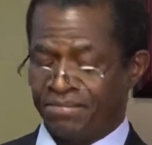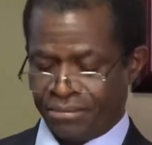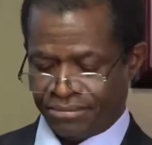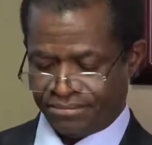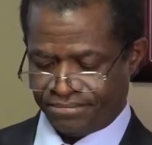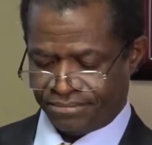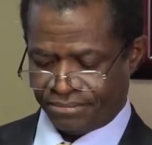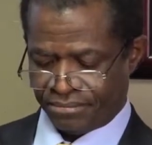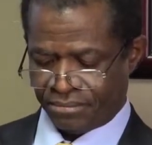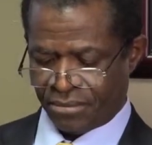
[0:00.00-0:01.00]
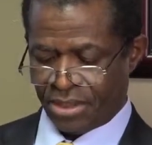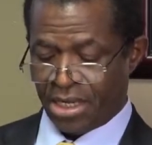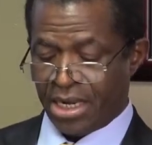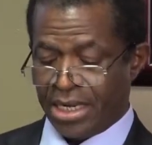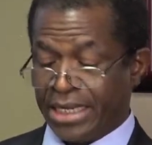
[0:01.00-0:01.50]

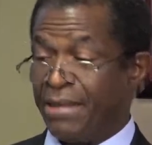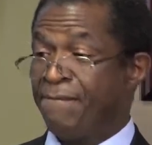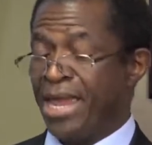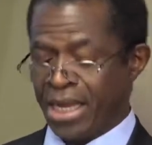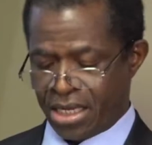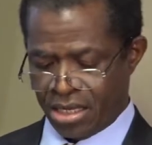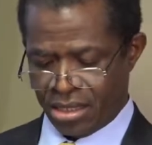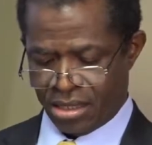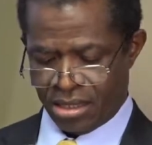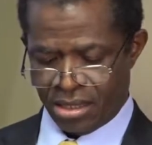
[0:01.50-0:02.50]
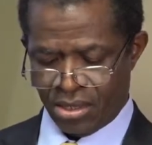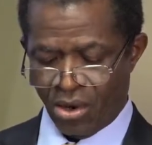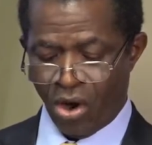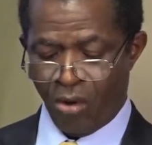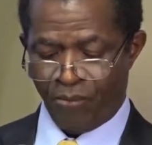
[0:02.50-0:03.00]
Mm-hmm. They make
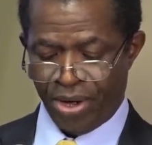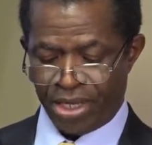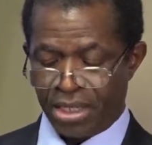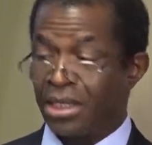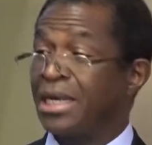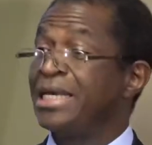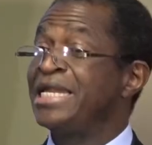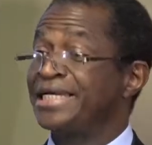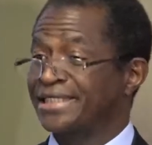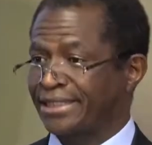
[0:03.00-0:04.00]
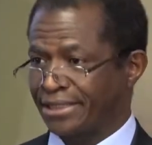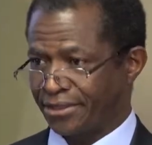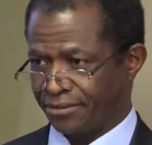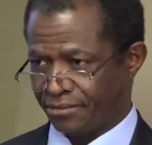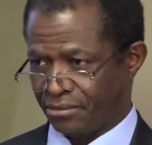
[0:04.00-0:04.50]
or break leaders.
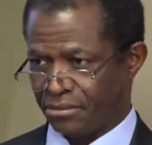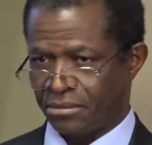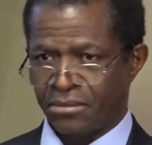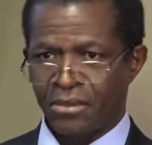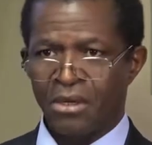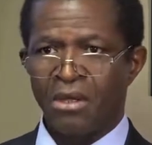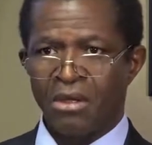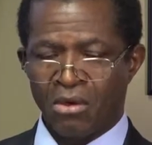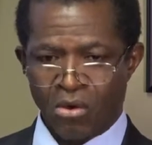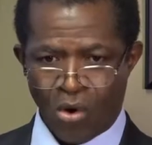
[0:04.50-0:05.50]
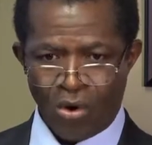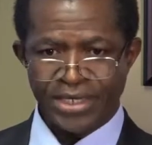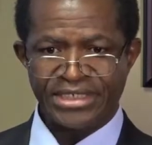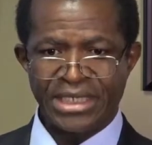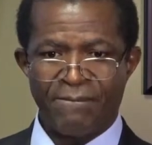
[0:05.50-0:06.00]

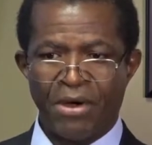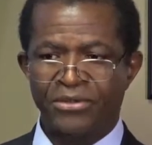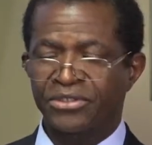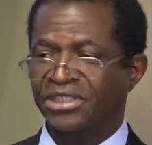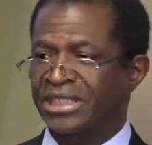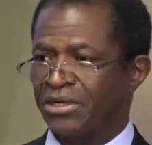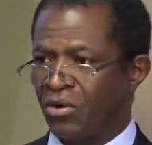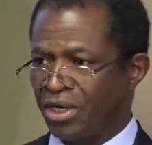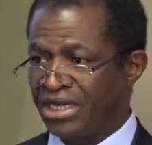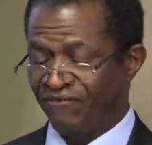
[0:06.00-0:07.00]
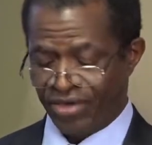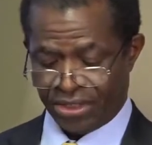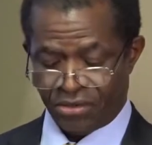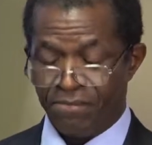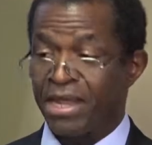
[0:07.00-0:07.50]
God is about to send out in the
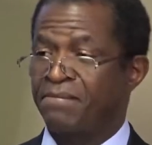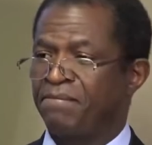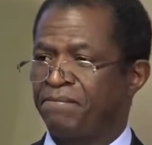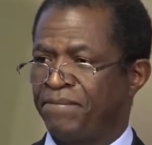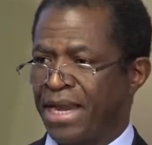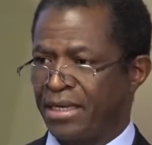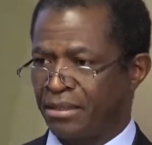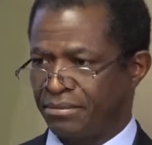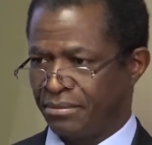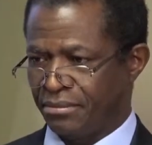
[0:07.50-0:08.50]
field to make partner.